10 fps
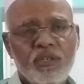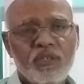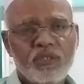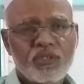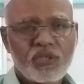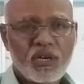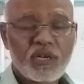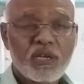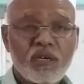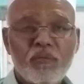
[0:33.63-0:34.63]

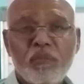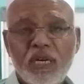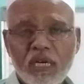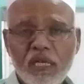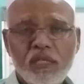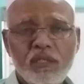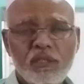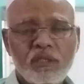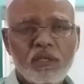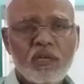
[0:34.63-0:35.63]
certain
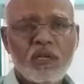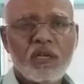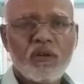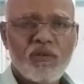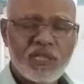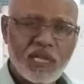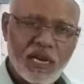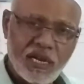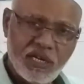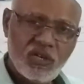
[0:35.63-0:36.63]
metals when the
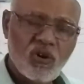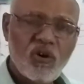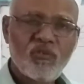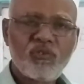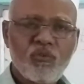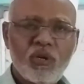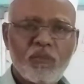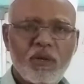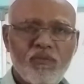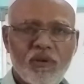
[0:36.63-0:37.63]
light of
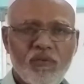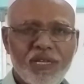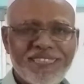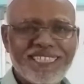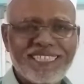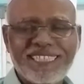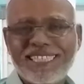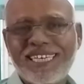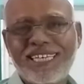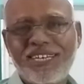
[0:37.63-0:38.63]
suitable wavelength
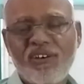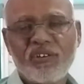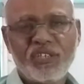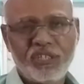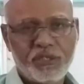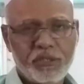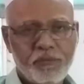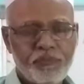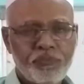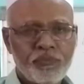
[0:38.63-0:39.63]
incident on
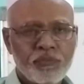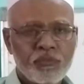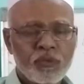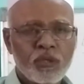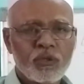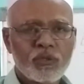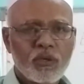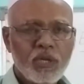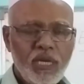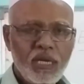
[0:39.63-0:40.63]
it.
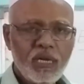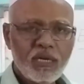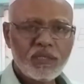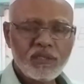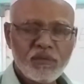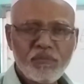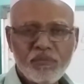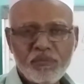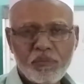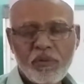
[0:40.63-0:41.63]
So here
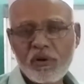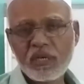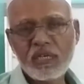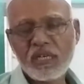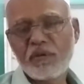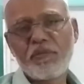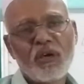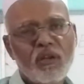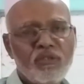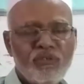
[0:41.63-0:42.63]
some important
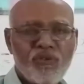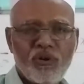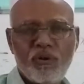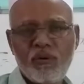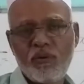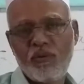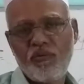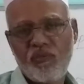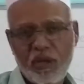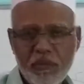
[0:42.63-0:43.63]
terminology you have to
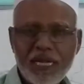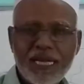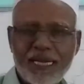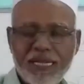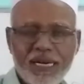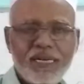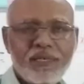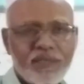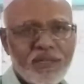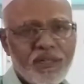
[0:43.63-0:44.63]
familiar
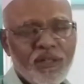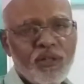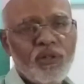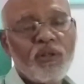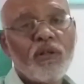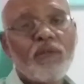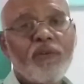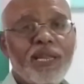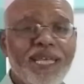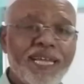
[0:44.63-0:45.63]
that
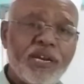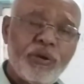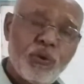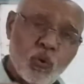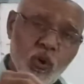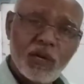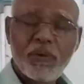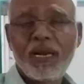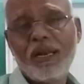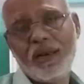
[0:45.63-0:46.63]
when a
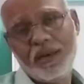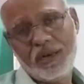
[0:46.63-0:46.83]
suitable